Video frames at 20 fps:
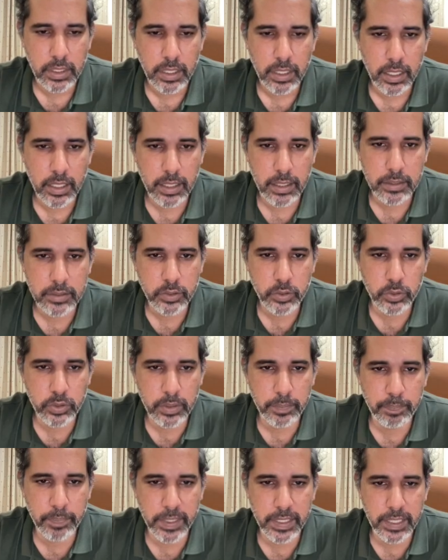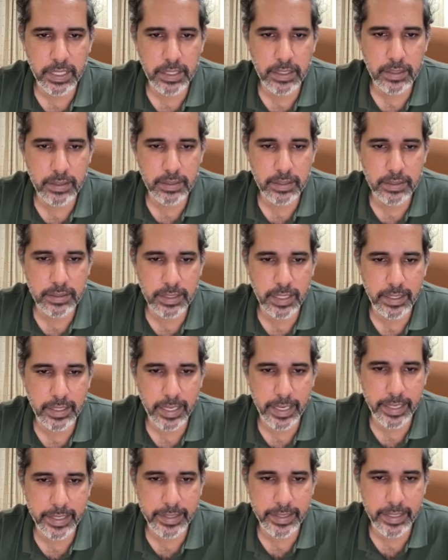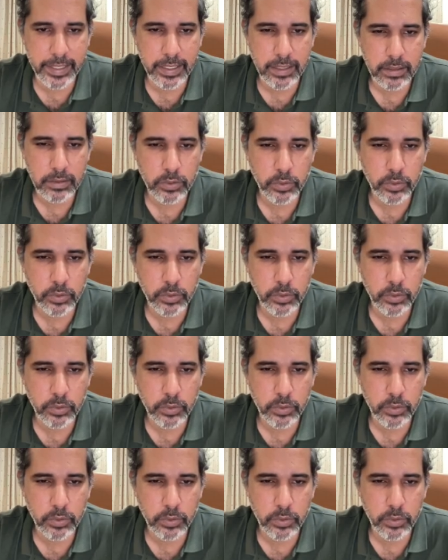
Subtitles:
so the pity here is at 80.